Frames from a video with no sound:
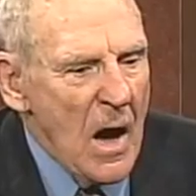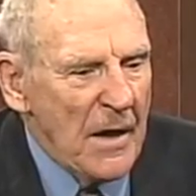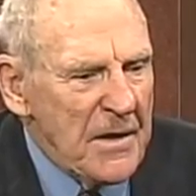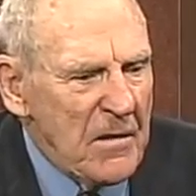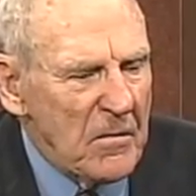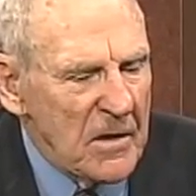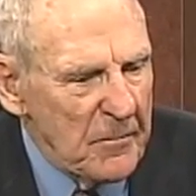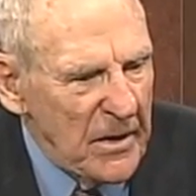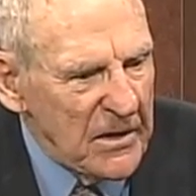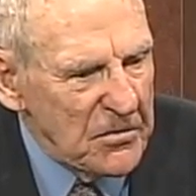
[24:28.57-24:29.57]
I think one of the
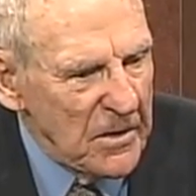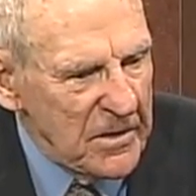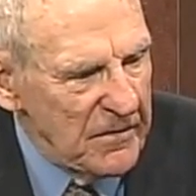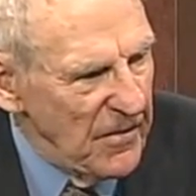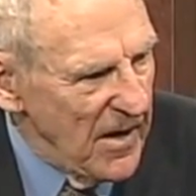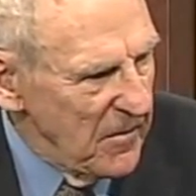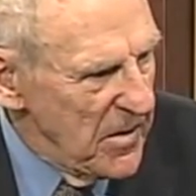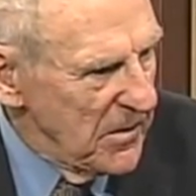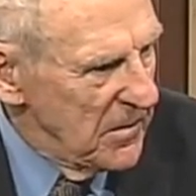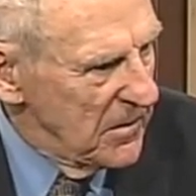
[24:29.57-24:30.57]
biggest ones is environmental